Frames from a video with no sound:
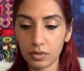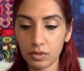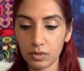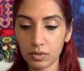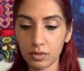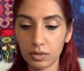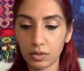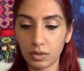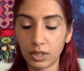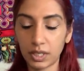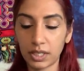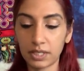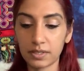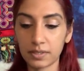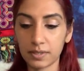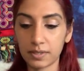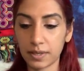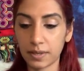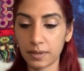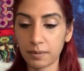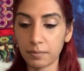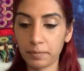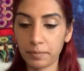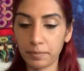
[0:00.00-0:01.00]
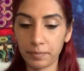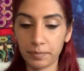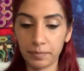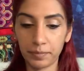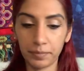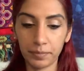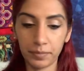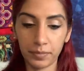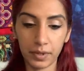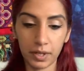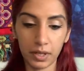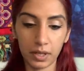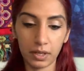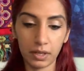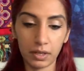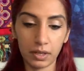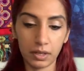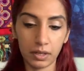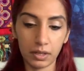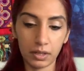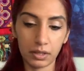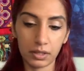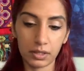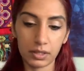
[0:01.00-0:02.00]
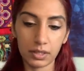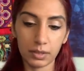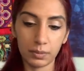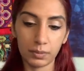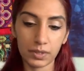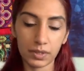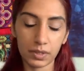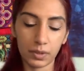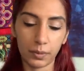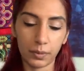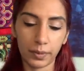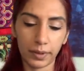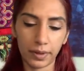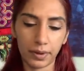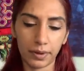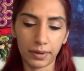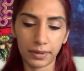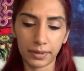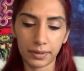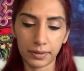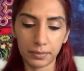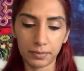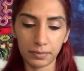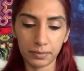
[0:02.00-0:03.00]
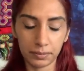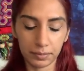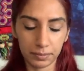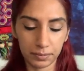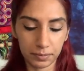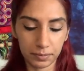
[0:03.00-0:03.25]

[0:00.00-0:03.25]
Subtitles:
So let's see. Let's see what's going on.